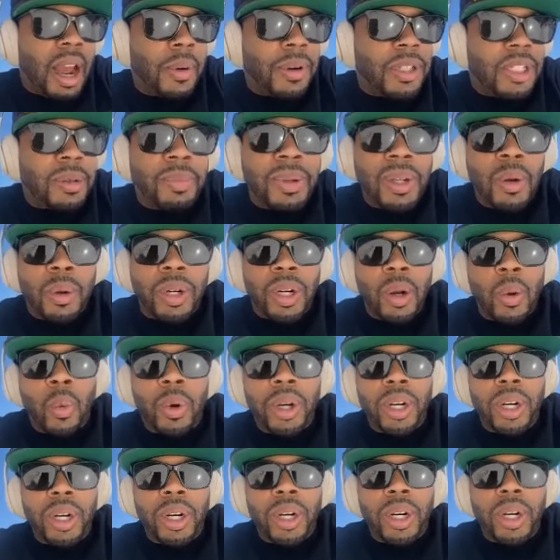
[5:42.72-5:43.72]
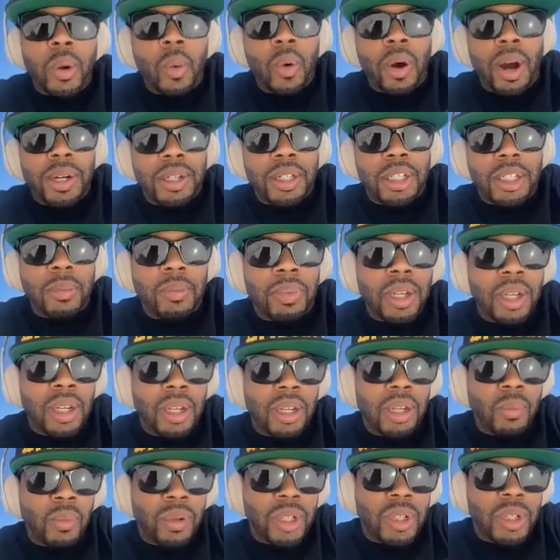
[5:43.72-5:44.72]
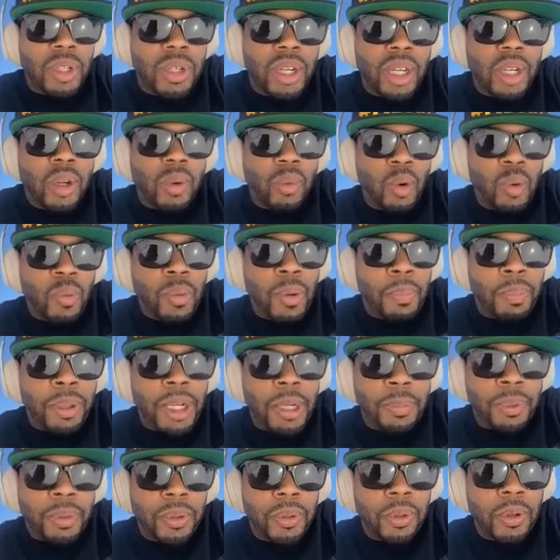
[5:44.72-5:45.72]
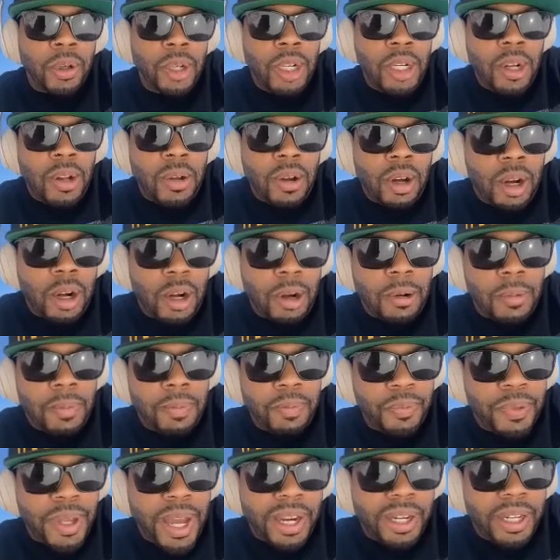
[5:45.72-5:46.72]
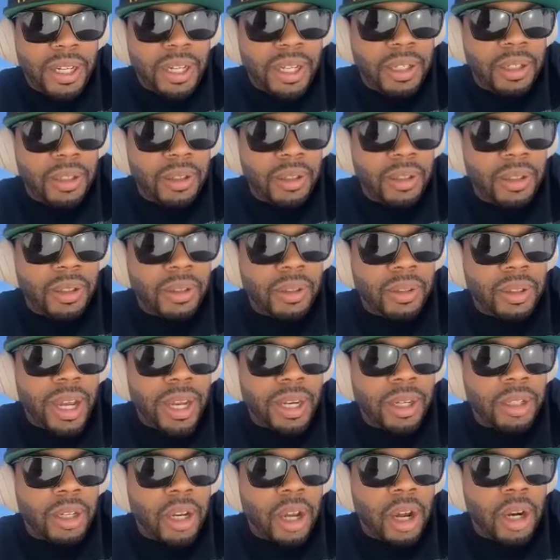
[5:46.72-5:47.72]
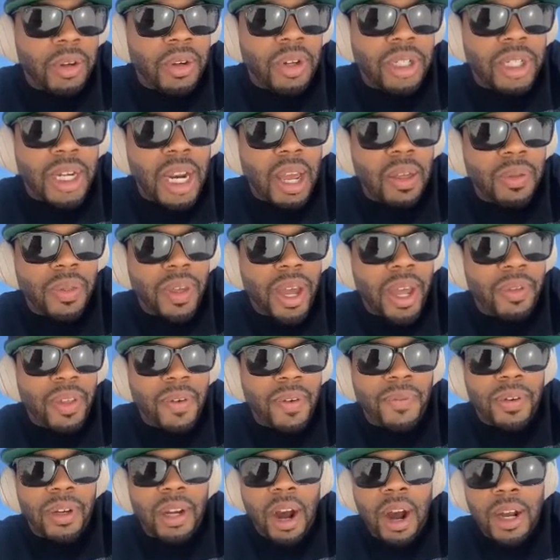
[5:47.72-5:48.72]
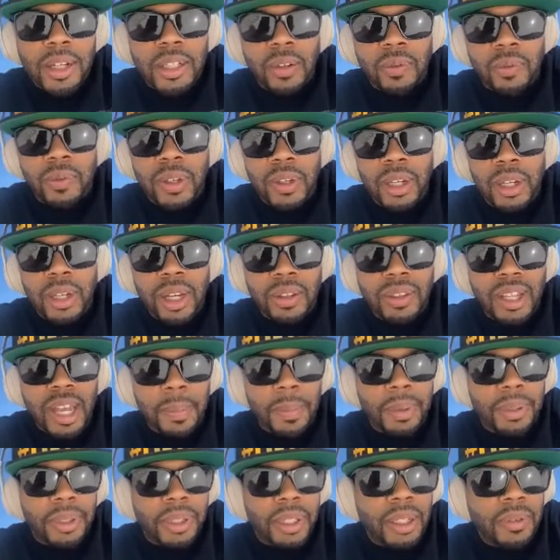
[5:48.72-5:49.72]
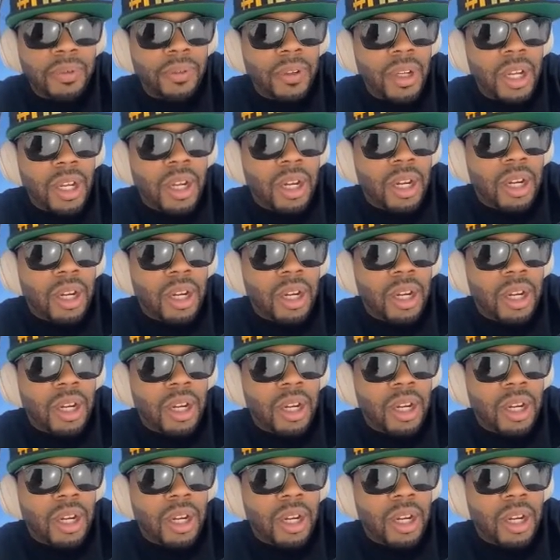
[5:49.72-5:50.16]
allow it to be what it wants to be. And when you get in a room with people that understand that philosophy and that belief,